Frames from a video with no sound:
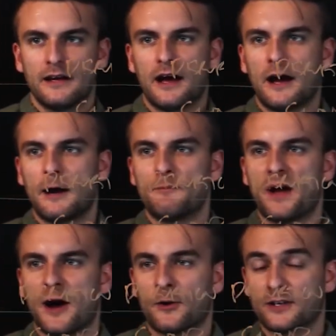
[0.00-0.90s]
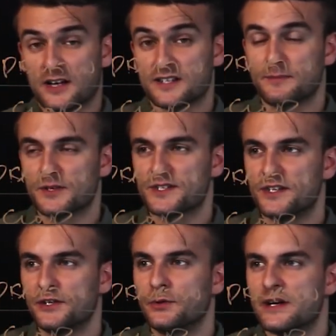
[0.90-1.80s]
our customers to
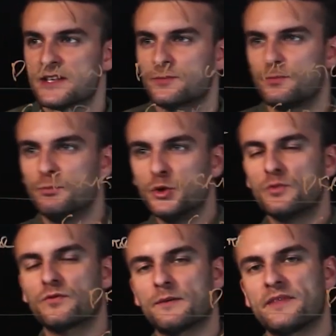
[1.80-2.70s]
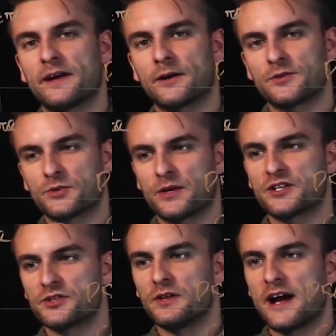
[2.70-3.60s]
do is move from their
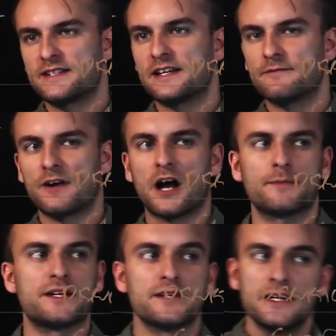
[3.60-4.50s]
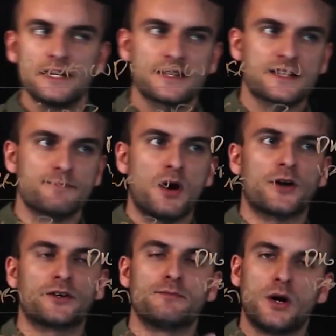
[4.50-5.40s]
traditional IT environment to this
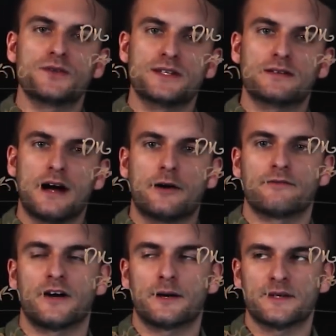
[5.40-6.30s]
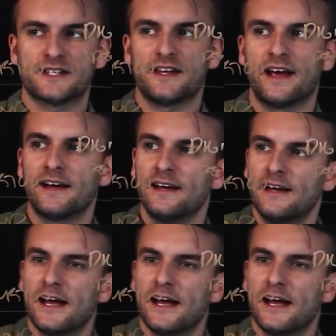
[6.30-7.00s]
modern multi-cloud environment today,